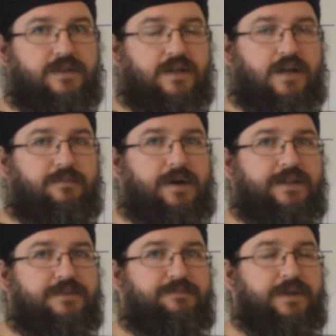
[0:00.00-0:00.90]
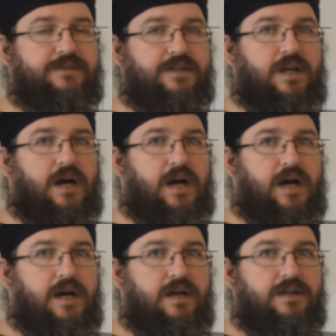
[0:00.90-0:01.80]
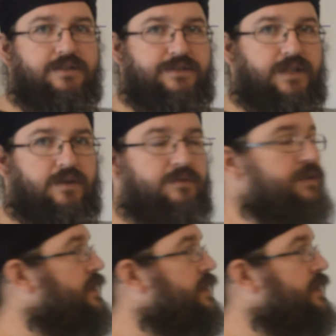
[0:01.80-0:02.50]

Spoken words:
A kamatz makes an ah sound.